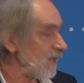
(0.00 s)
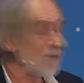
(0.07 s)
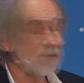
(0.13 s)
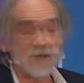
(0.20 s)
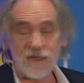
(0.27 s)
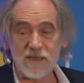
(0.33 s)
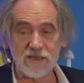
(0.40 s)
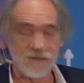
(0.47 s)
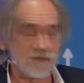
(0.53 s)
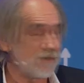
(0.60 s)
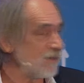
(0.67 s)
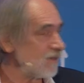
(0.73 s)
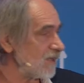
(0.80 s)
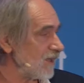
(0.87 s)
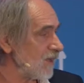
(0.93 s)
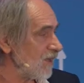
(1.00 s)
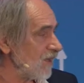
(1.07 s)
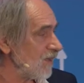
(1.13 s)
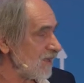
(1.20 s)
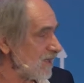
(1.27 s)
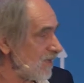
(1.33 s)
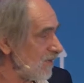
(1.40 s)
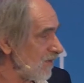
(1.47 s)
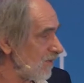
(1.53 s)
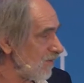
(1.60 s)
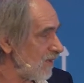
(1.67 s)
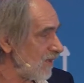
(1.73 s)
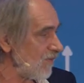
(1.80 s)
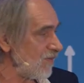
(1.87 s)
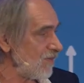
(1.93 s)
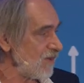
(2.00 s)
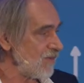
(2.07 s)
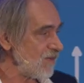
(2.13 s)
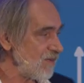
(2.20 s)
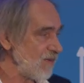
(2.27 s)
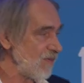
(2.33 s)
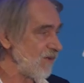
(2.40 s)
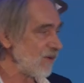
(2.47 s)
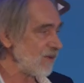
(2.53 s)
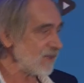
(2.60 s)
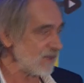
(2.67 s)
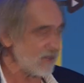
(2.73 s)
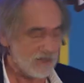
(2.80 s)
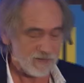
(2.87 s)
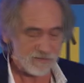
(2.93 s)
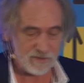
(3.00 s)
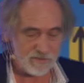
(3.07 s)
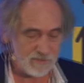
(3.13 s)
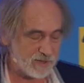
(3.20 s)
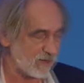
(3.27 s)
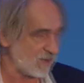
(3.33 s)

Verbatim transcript: Otherwise, you, you can say we, we, we, we, won't, we, we